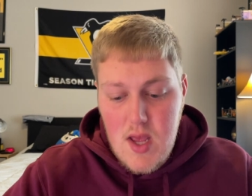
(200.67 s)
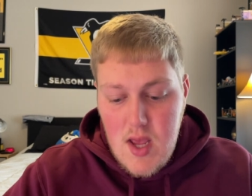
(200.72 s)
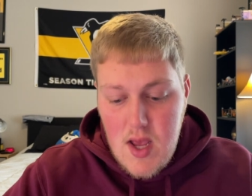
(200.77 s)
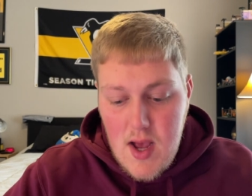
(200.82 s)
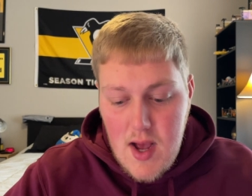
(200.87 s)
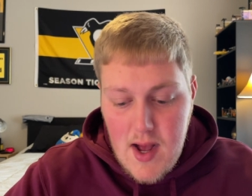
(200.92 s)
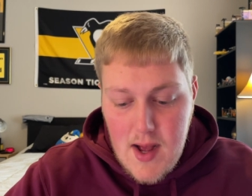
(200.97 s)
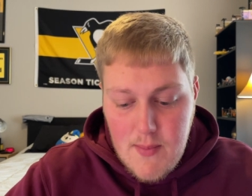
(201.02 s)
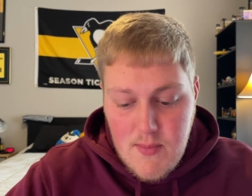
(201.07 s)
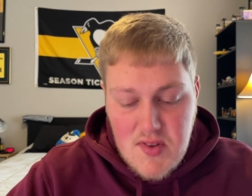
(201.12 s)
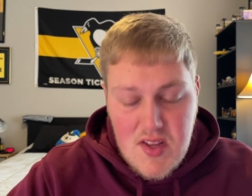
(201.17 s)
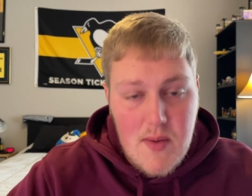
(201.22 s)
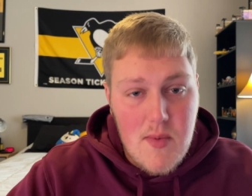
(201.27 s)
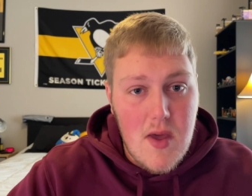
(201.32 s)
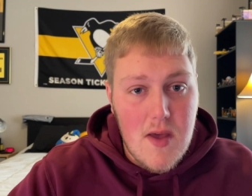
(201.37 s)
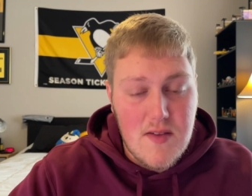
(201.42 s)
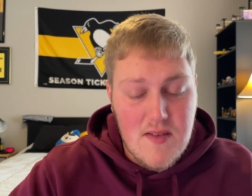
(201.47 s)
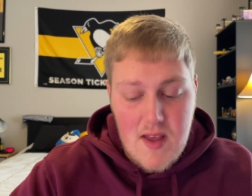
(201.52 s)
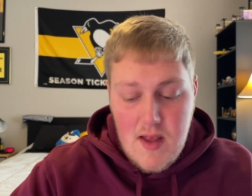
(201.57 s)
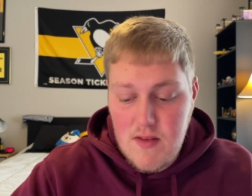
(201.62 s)
um, send me
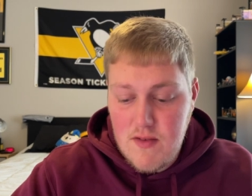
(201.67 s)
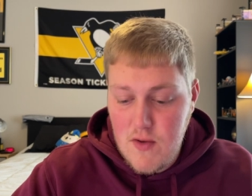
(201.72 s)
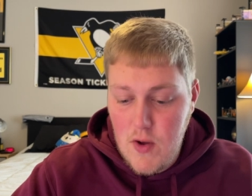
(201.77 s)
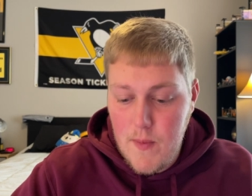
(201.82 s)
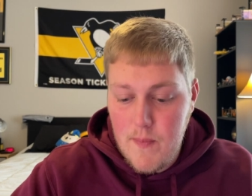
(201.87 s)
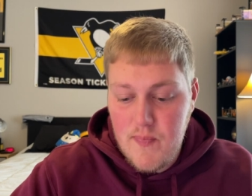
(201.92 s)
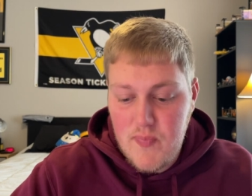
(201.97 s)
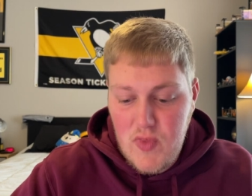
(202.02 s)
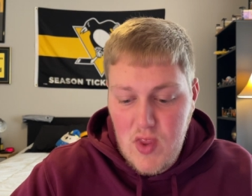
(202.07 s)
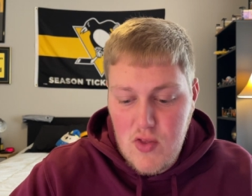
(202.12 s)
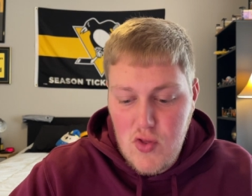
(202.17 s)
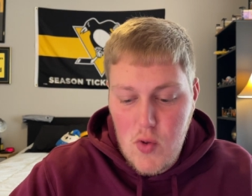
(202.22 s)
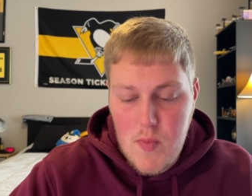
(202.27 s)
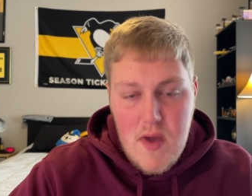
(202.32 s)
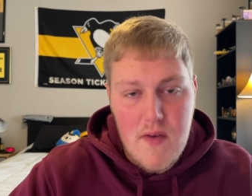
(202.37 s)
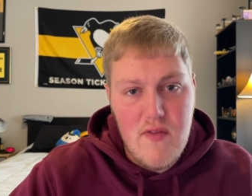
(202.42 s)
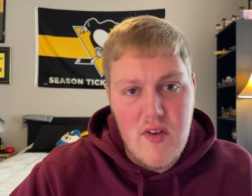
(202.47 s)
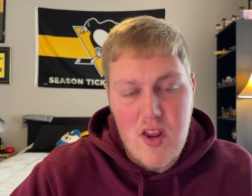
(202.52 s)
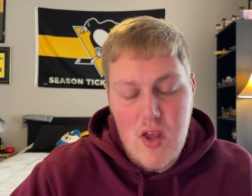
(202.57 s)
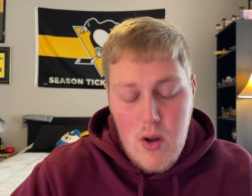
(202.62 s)
a set. So there'll be
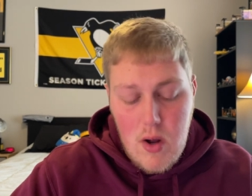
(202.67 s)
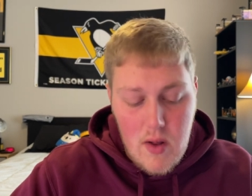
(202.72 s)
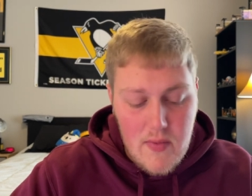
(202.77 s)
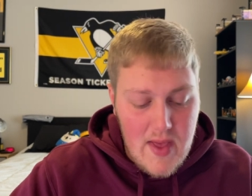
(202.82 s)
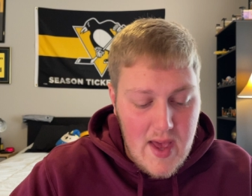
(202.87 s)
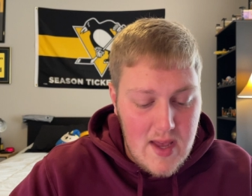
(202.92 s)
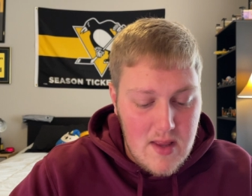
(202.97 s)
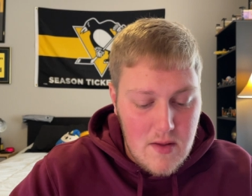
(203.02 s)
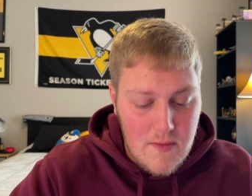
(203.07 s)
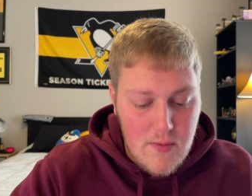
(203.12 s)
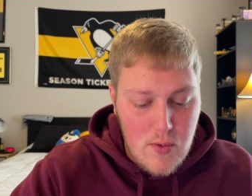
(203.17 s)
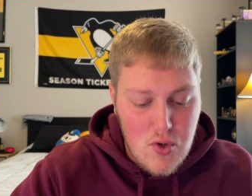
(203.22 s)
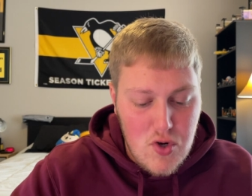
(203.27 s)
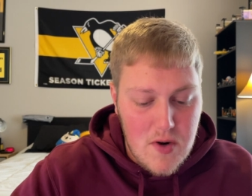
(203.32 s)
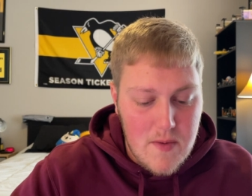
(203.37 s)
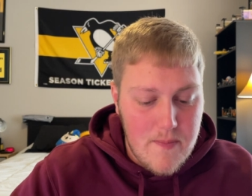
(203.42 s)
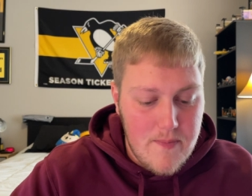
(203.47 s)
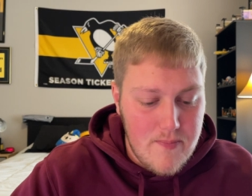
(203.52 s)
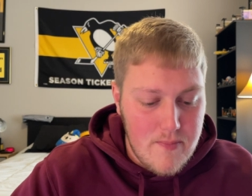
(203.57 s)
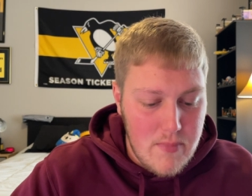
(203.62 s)
a video on that in the
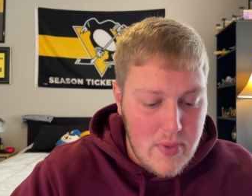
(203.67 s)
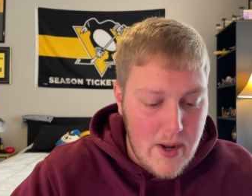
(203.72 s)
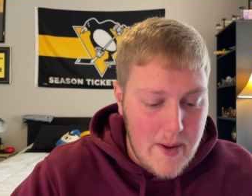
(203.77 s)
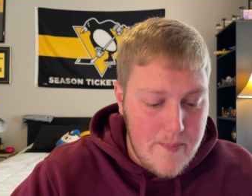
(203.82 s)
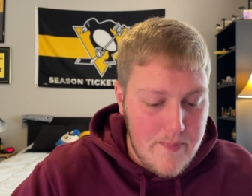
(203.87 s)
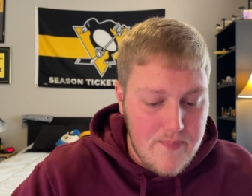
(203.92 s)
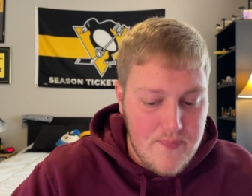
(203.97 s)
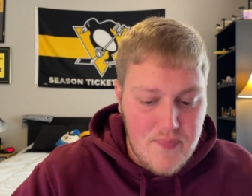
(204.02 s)
future. But